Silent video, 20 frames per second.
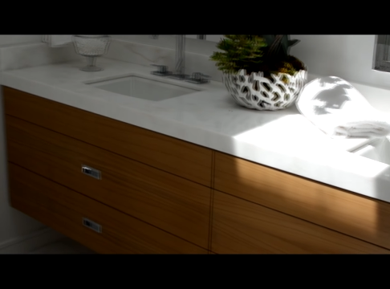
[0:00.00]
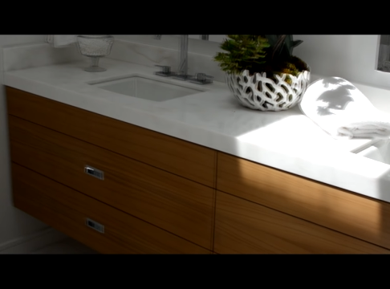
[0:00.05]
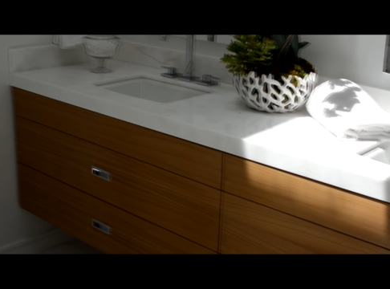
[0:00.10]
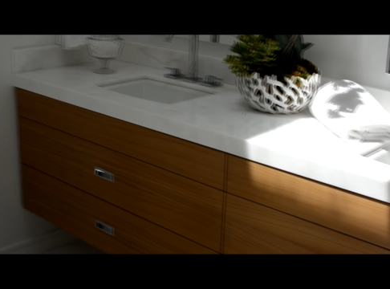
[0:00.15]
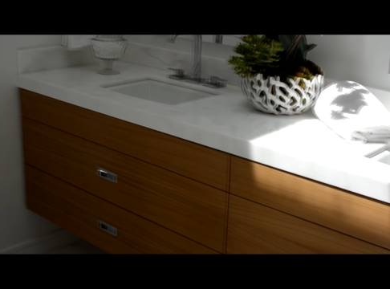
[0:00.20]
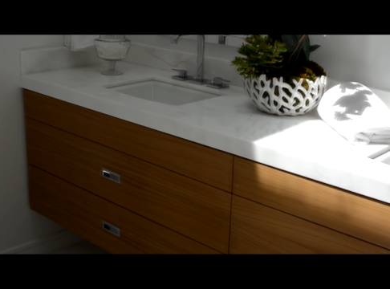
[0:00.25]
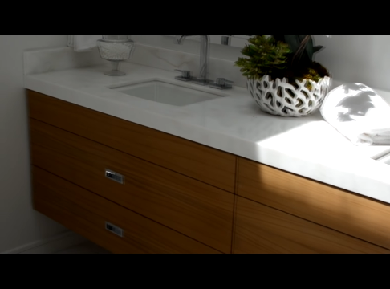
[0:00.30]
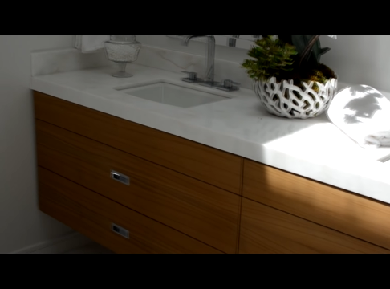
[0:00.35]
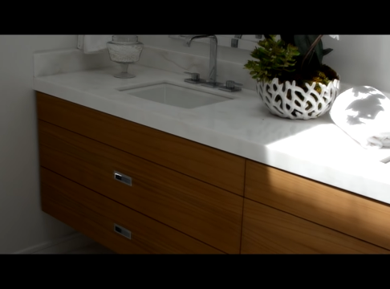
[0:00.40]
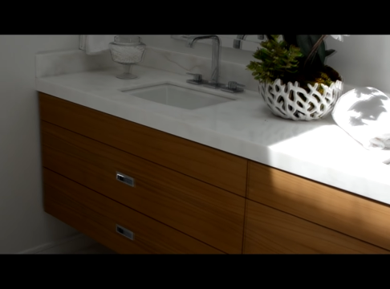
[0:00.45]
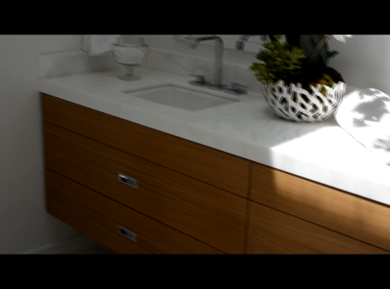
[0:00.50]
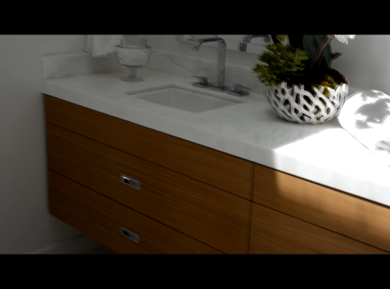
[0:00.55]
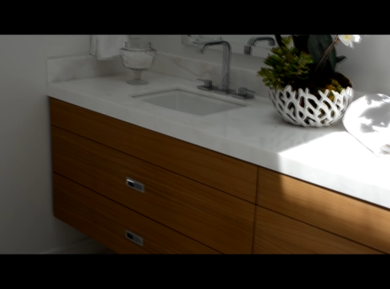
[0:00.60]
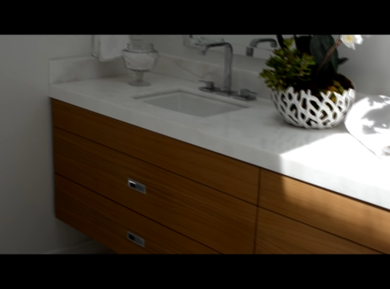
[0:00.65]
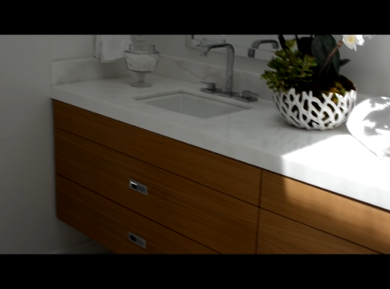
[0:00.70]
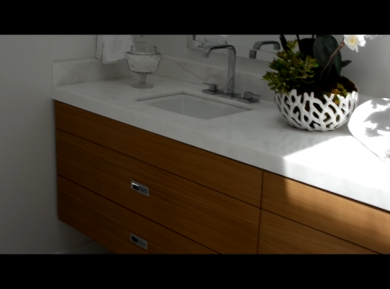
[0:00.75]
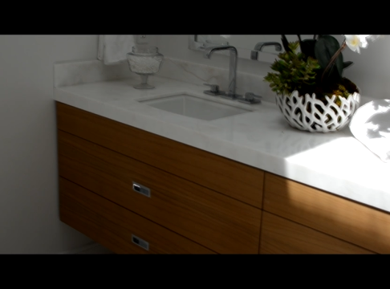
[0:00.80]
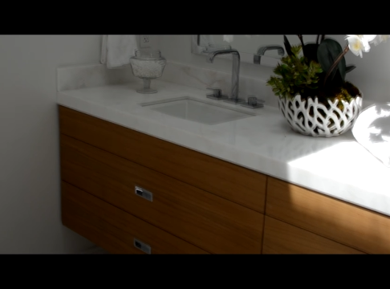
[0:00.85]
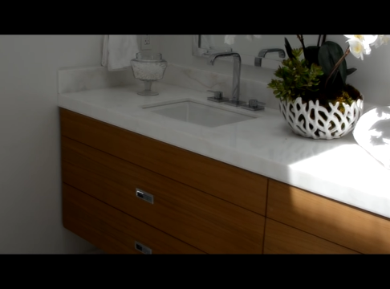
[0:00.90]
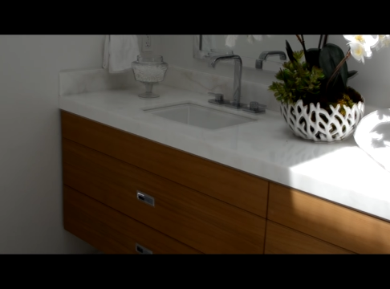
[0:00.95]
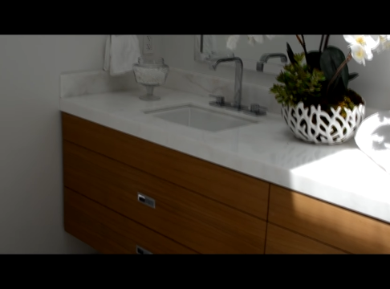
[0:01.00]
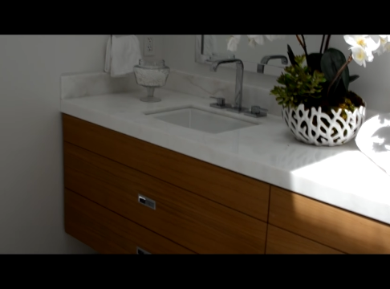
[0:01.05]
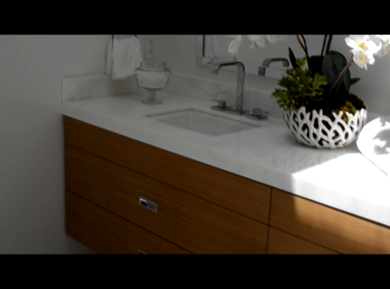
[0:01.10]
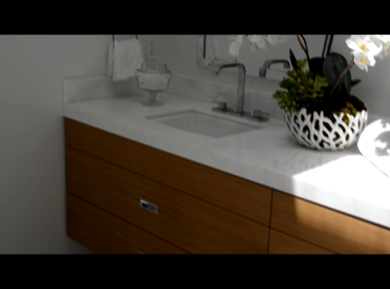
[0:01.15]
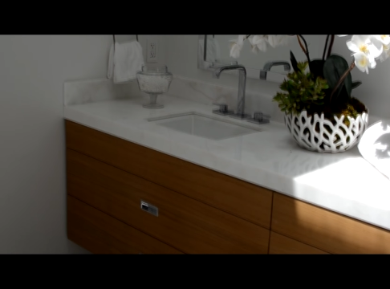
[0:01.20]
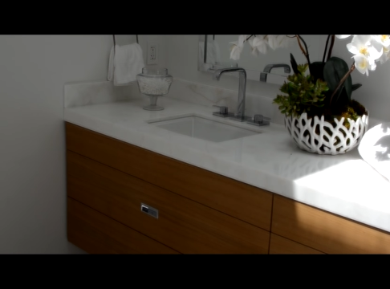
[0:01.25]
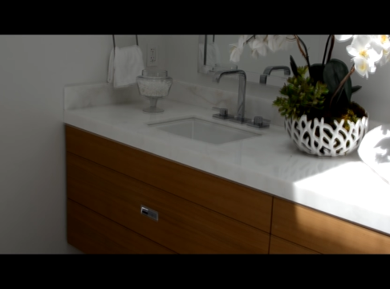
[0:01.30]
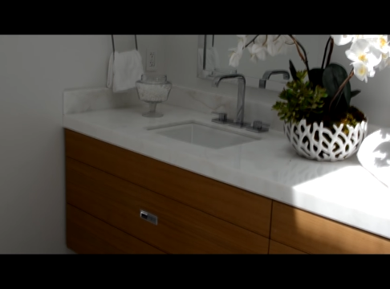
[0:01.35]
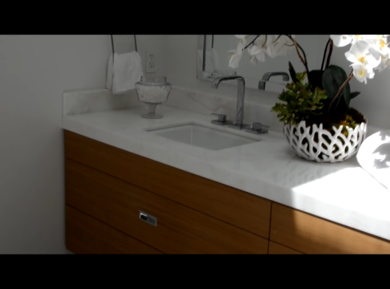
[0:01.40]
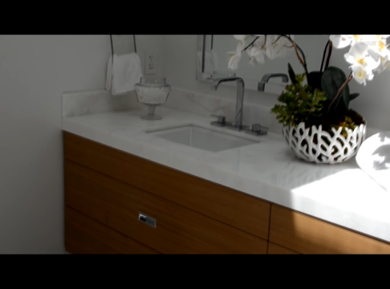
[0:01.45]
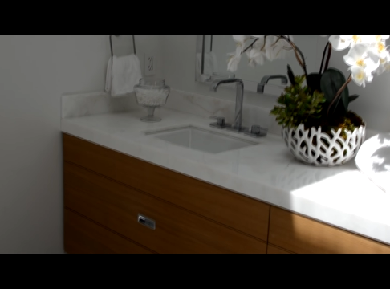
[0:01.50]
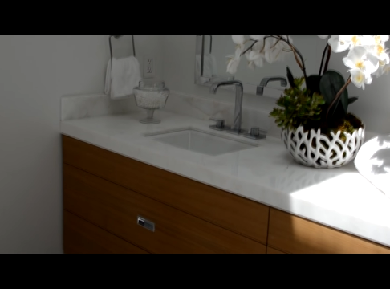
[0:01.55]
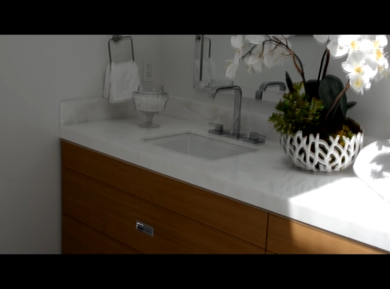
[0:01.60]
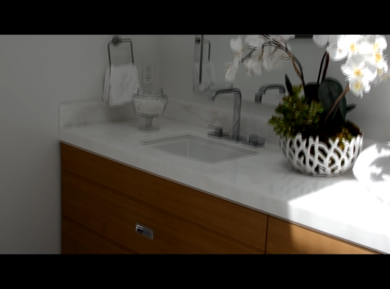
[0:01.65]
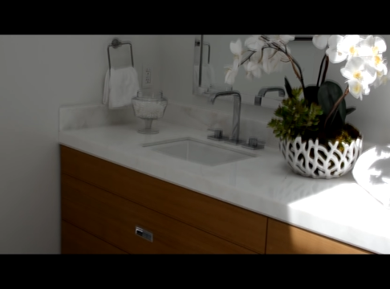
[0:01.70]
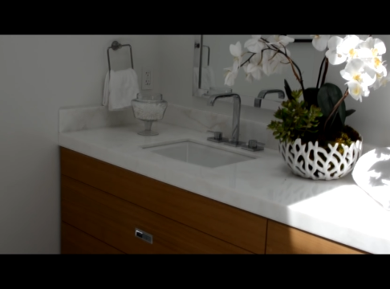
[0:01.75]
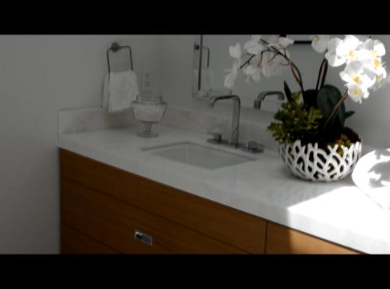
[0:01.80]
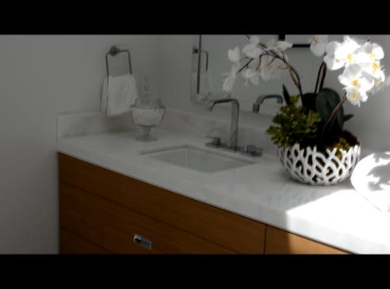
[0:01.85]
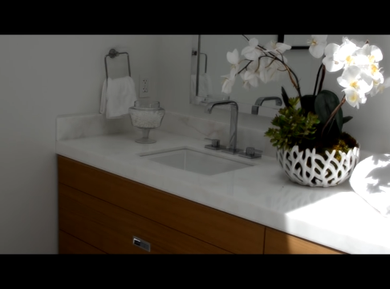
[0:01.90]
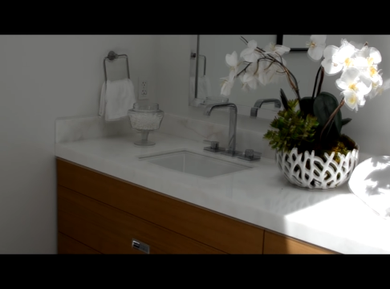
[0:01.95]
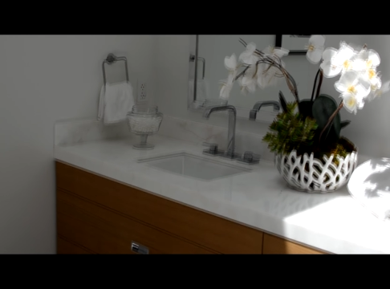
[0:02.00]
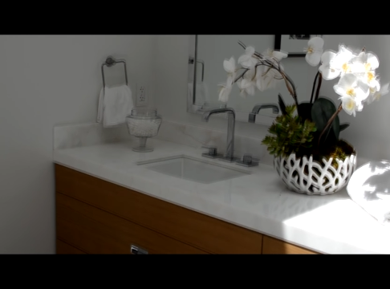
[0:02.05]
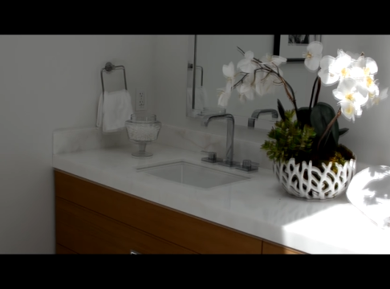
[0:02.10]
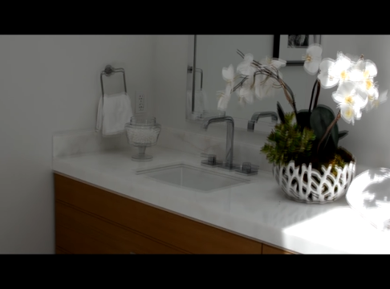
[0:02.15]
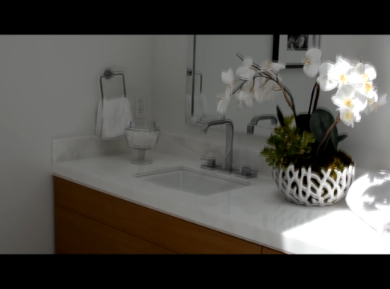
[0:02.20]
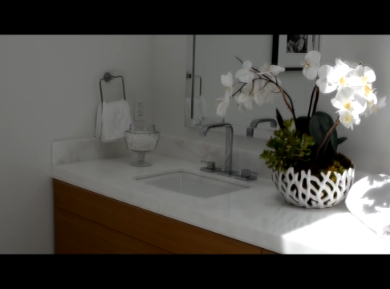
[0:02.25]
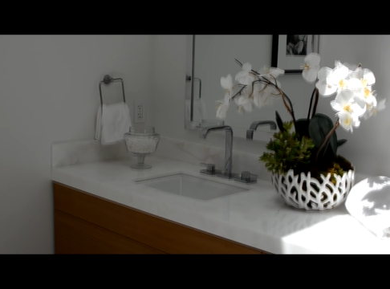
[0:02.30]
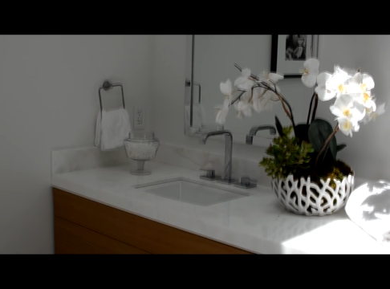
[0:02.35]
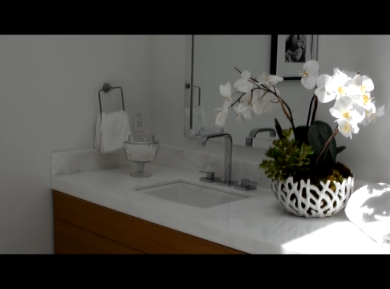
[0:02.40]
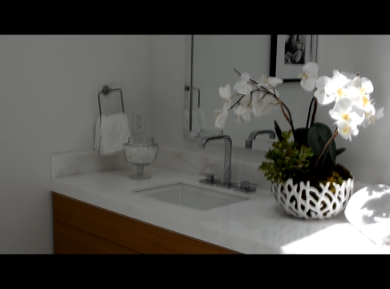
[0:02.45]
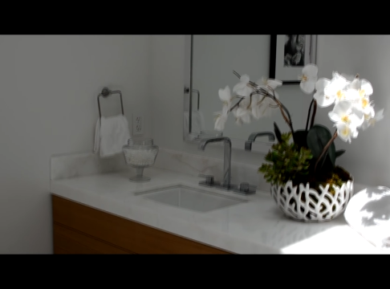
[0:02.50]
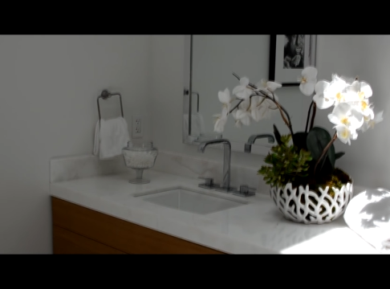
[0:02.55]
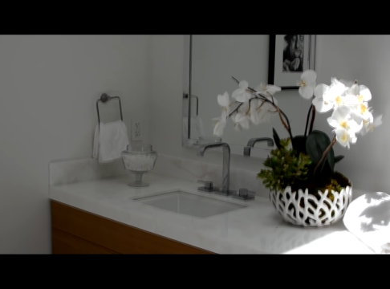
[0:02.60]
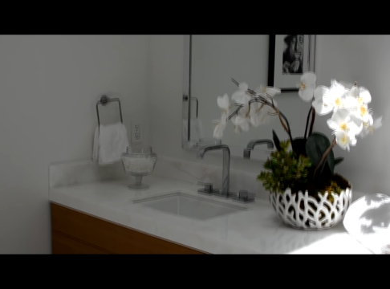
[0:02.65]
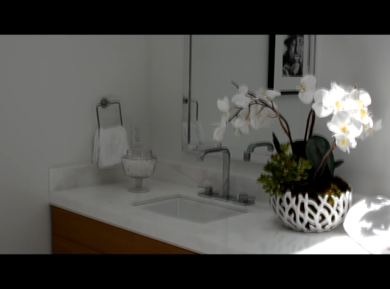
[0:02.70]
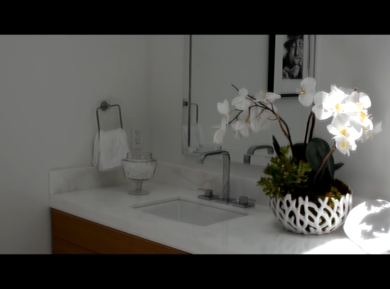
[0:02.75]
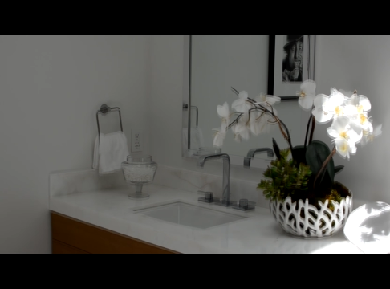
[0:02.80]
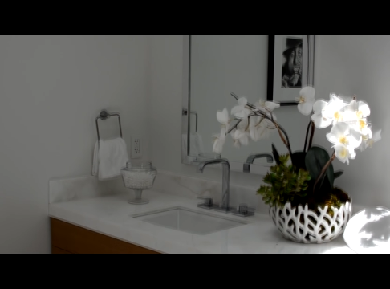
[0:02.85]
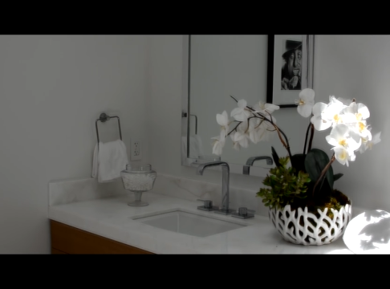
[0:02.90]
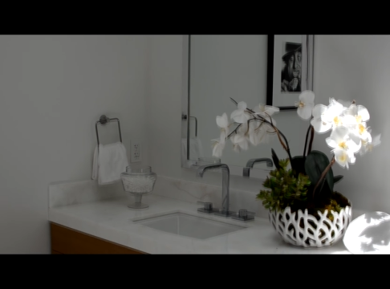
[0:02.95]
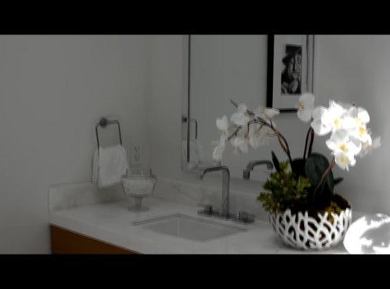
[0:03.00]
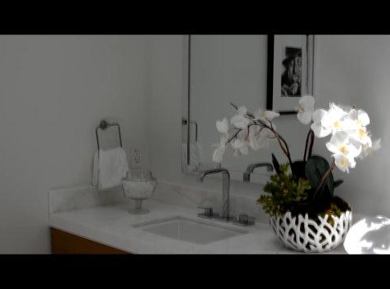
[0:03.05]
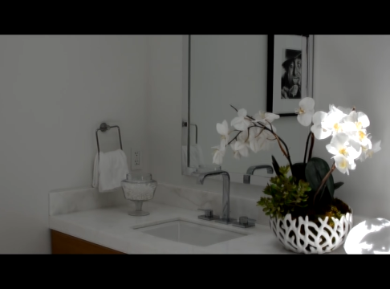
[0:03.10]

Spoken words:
(no speaker visible)